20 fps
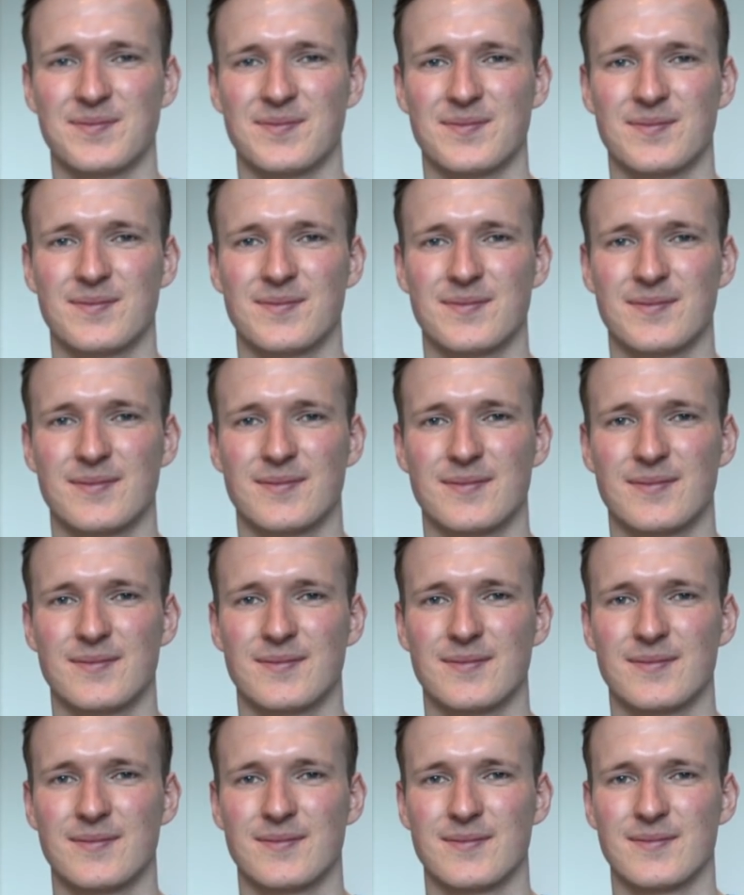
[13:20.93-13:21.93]

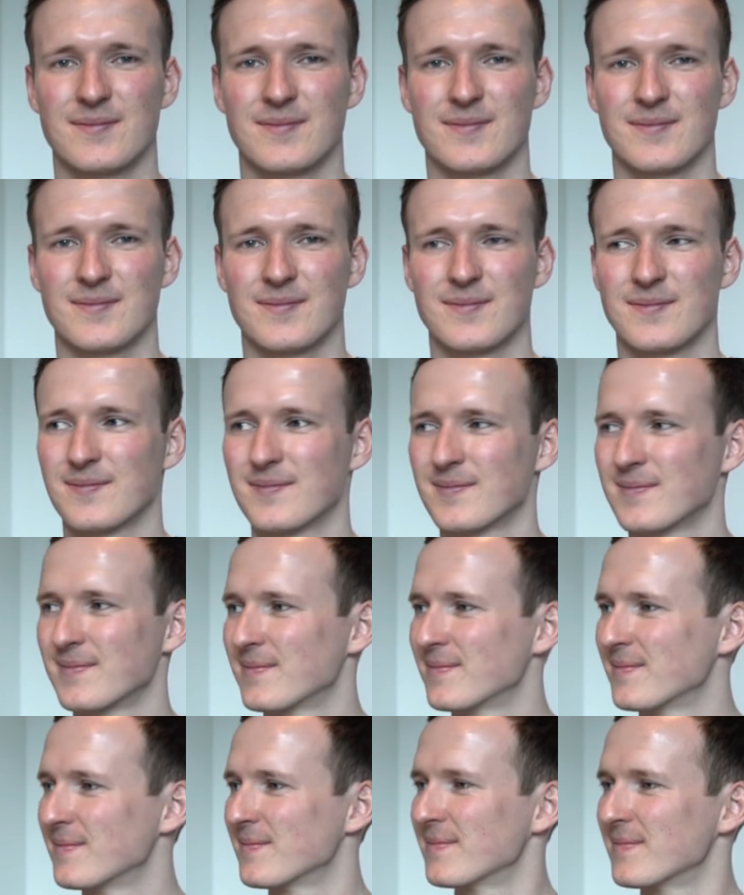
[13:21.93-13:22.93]

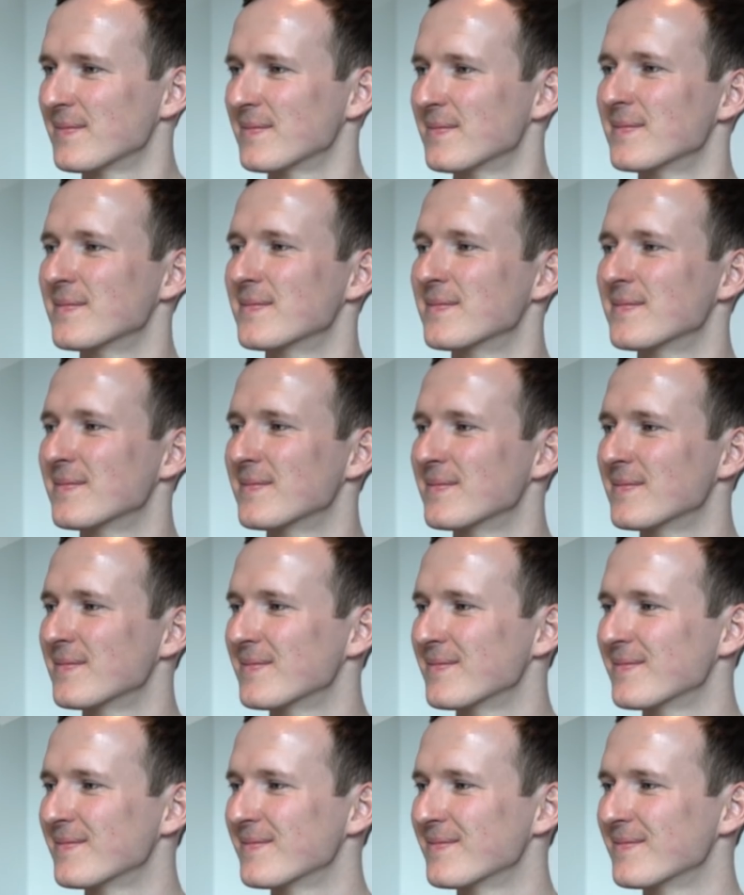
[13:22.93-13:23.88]
This person isn't speaking.